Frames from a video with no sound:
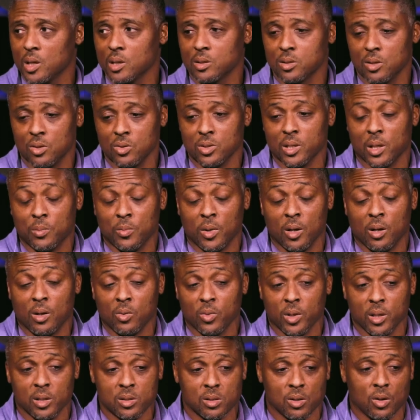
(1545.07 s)
I told you, I'm
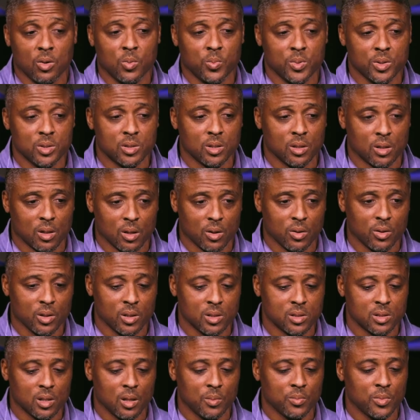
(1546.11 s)
always open to
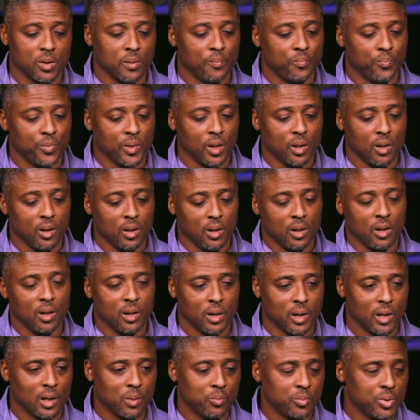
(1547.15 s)
learning something
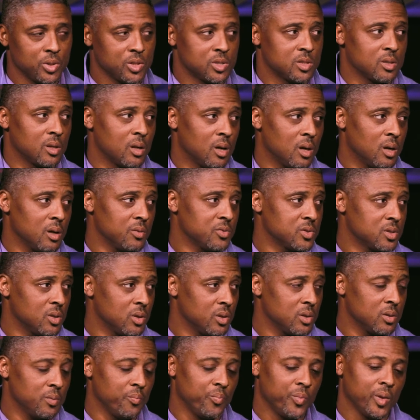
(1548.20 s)
and not push it off.
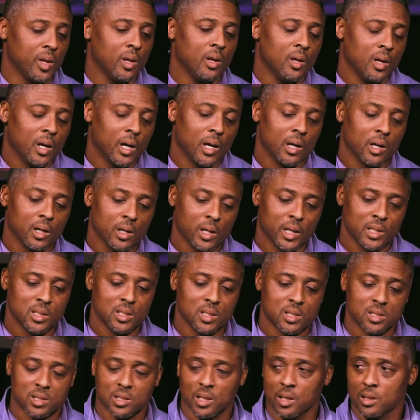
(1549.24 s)
So I
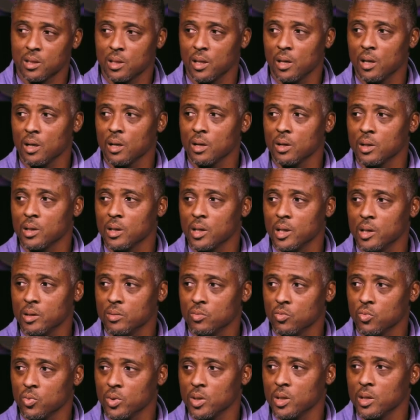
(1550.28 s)
just sat there
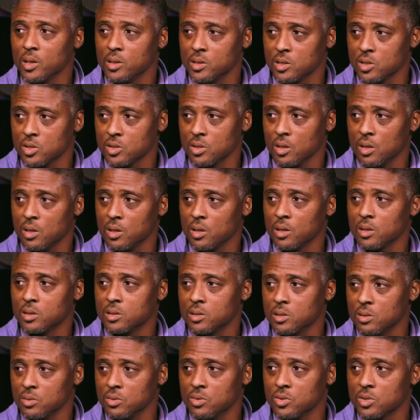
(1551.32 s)
and really just started
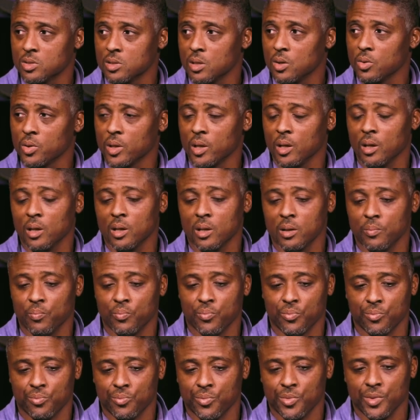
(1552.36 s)
to soak in
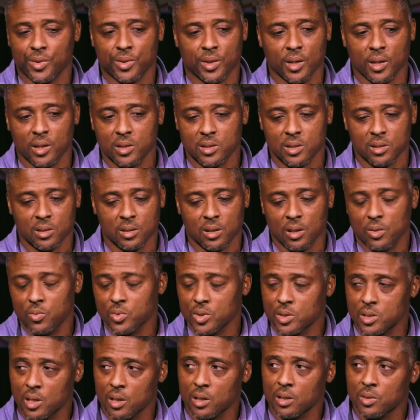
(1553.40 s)
things that he
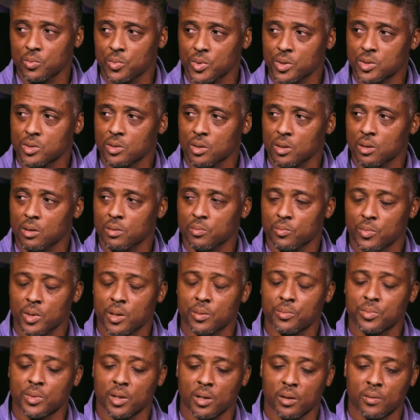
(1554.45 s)
was telling me. So
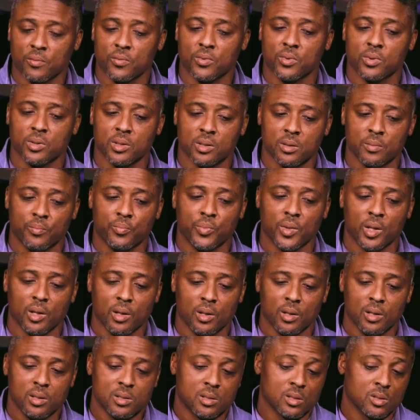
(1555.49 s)
I'm thankful, and
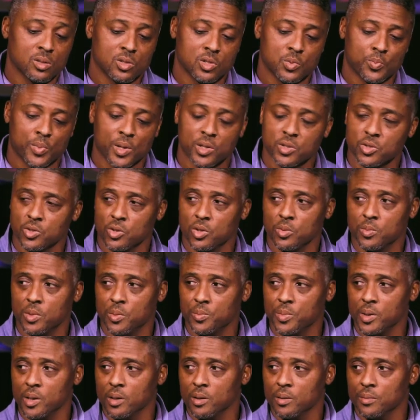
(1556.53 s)
he's just a special
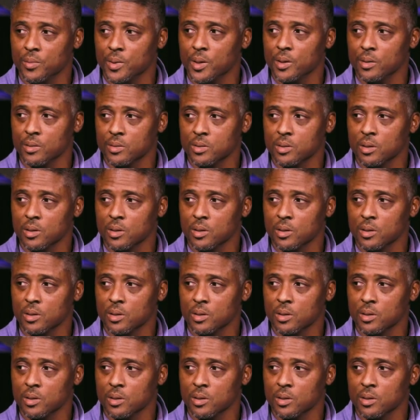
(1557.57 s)
human being, man.